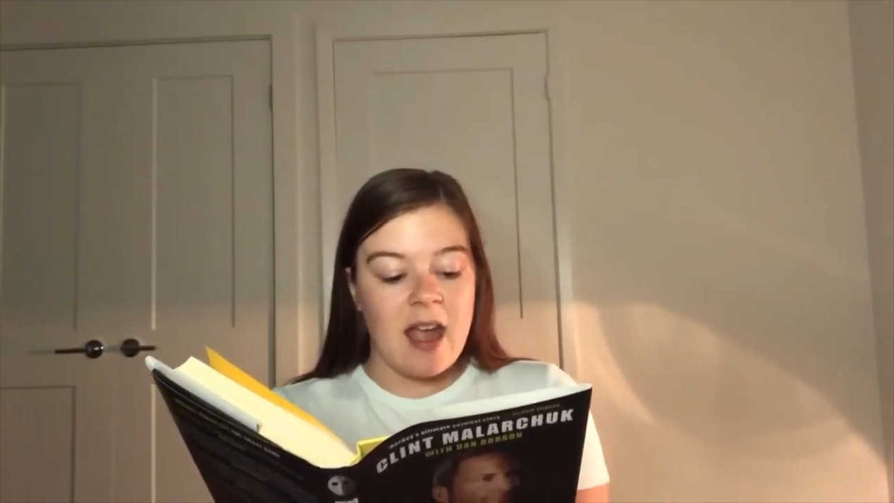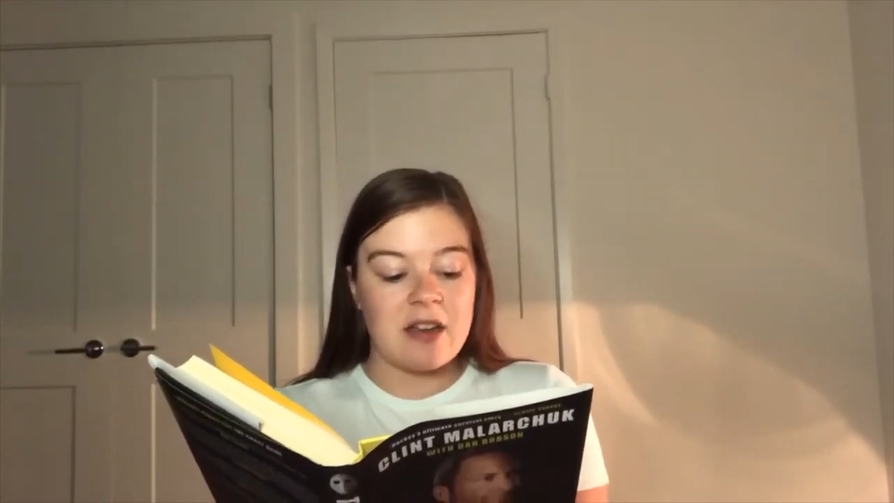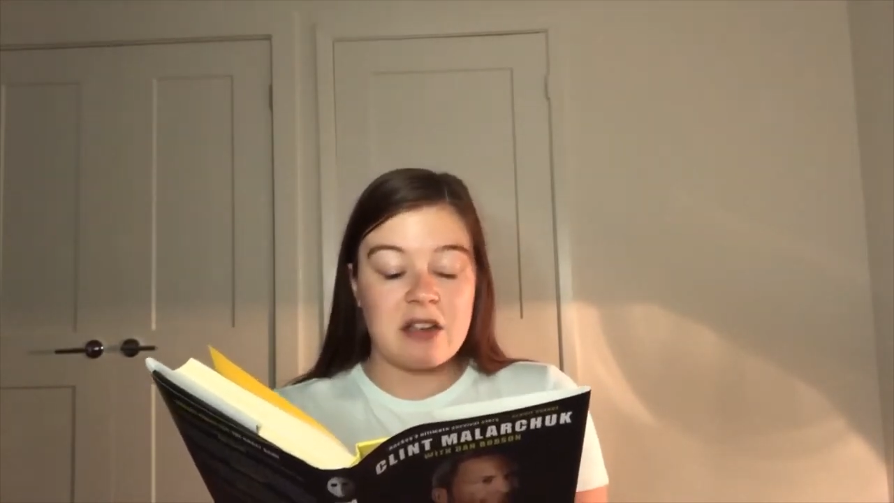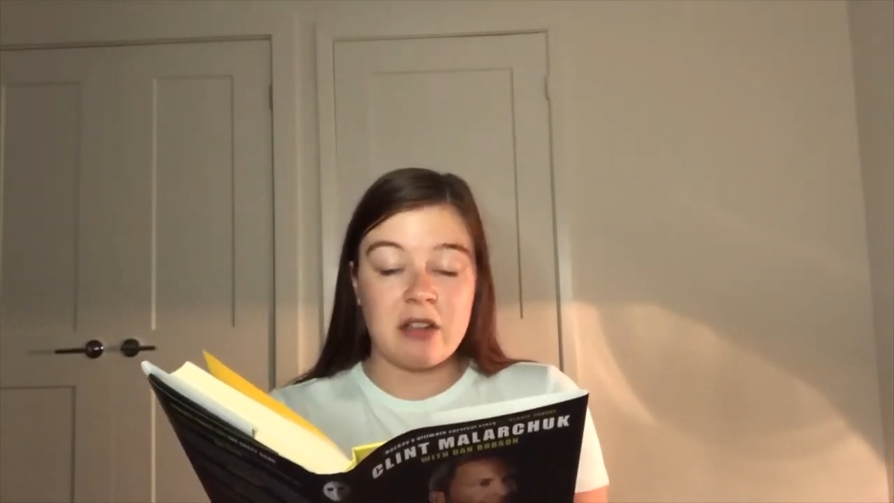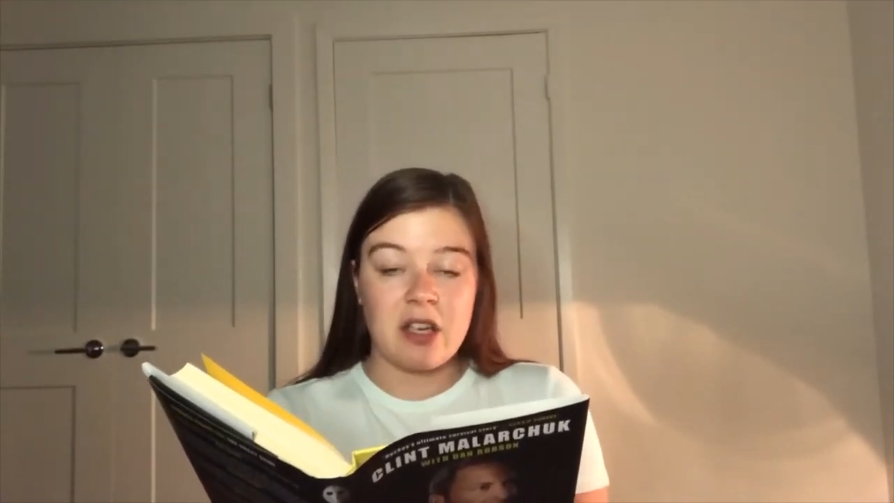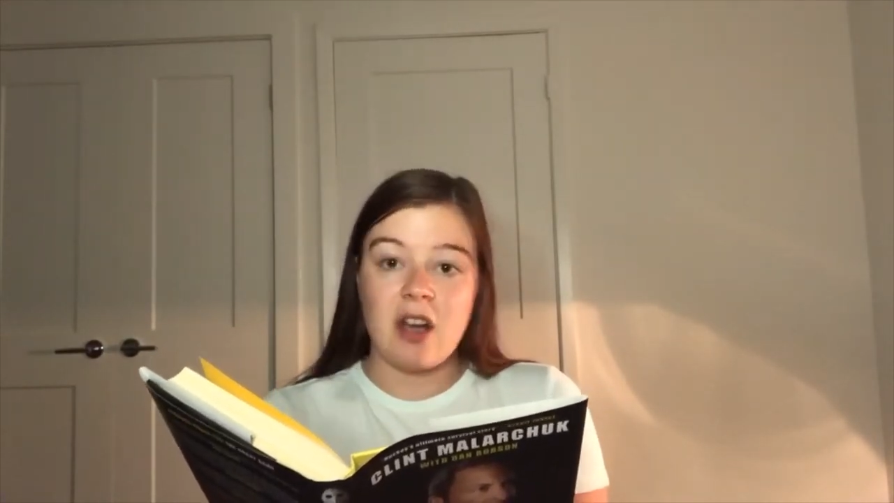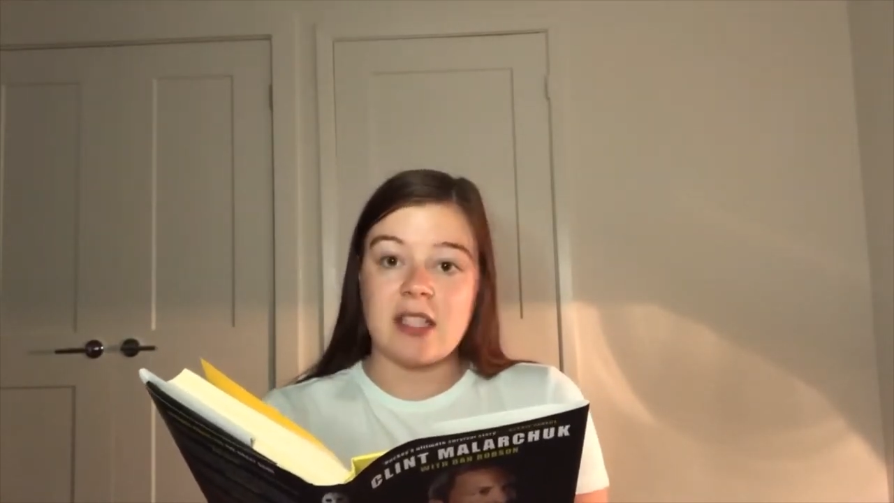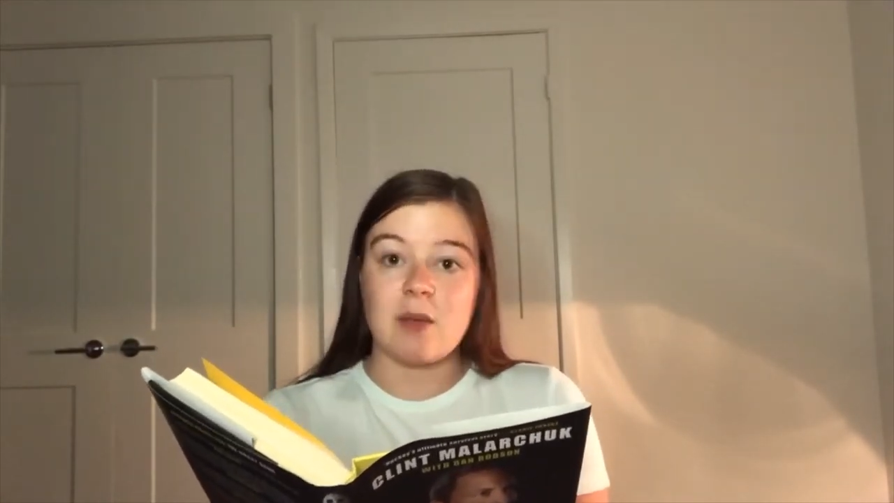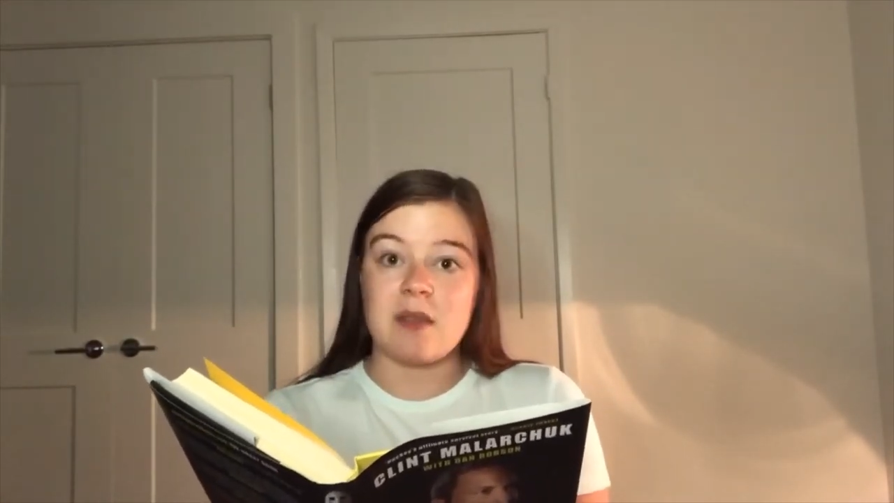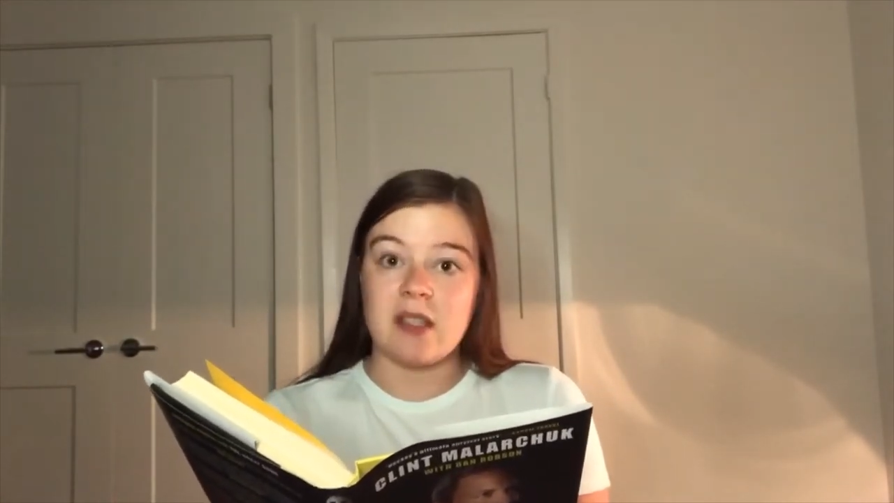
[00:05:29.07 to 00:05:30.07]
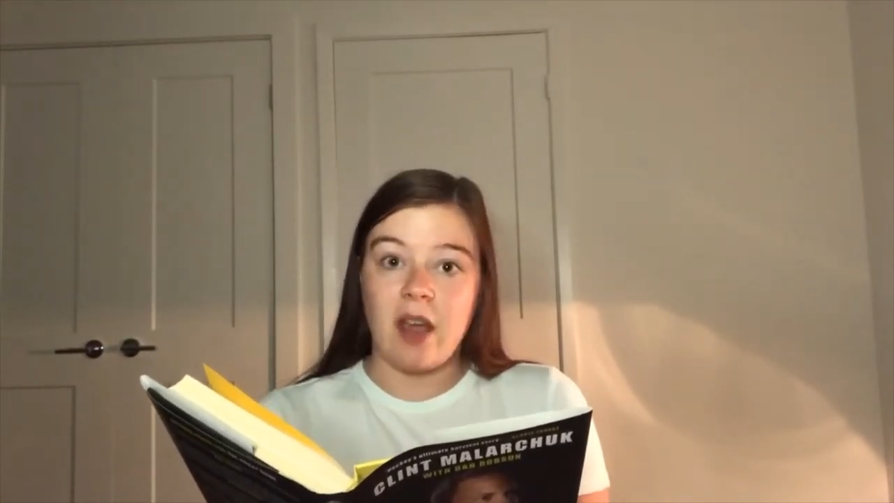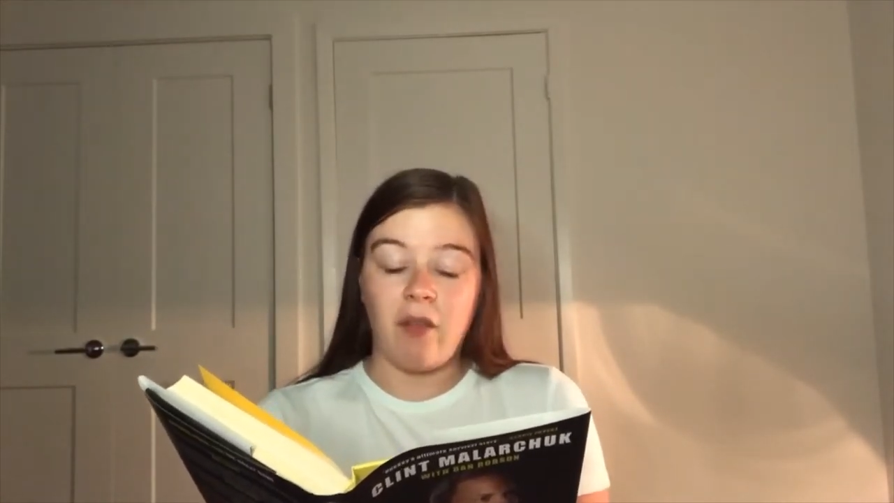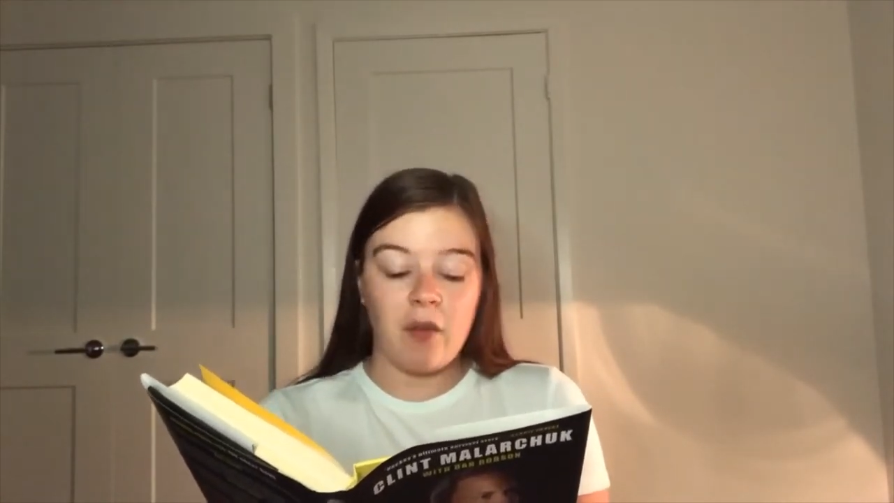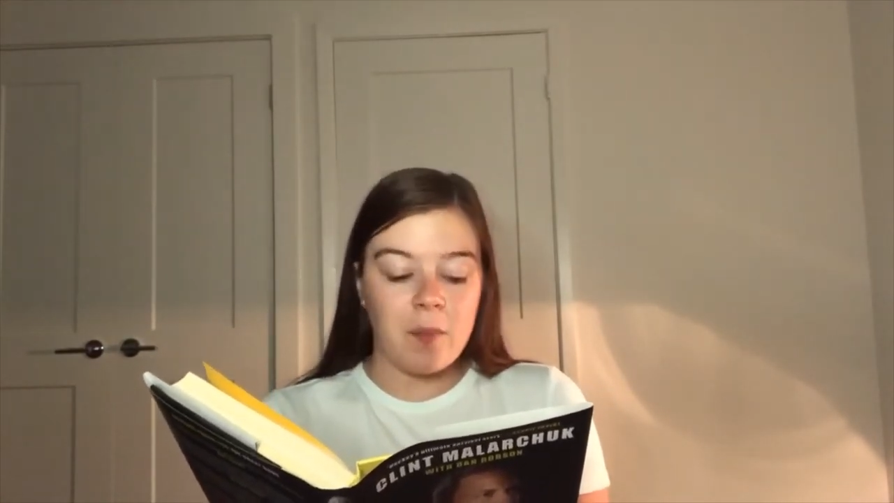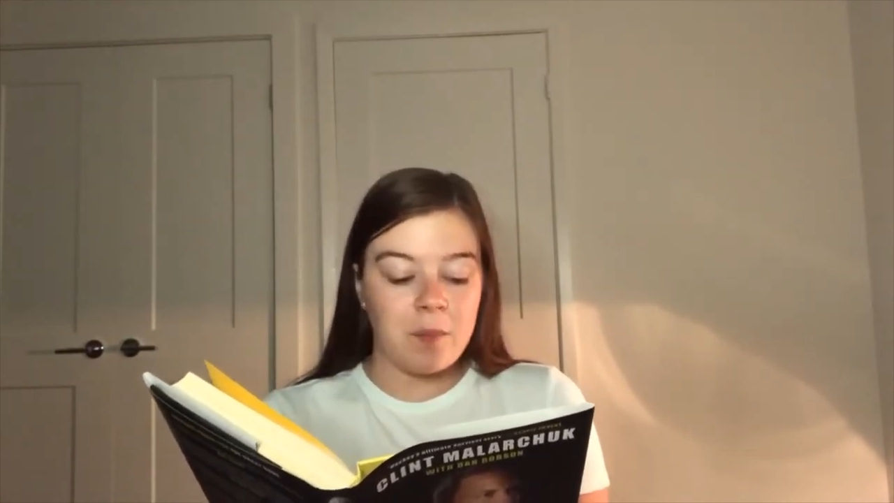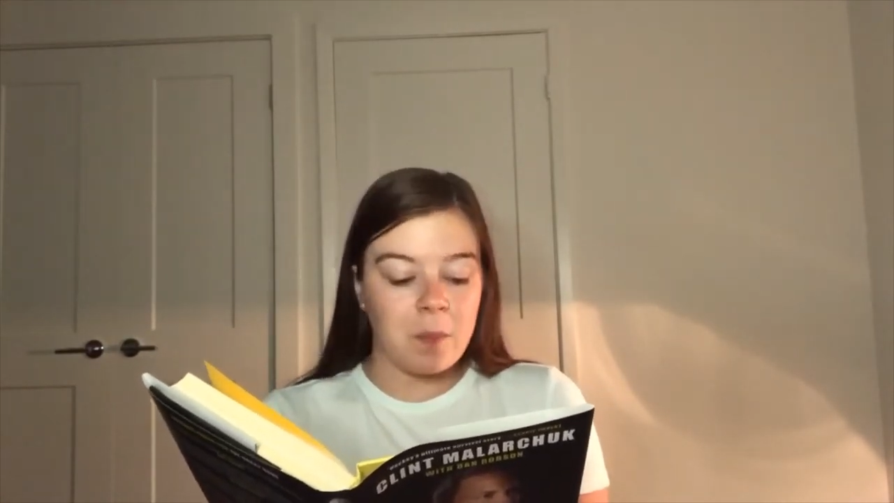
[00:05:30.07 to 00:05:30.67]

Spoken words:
and nearly cost him his life.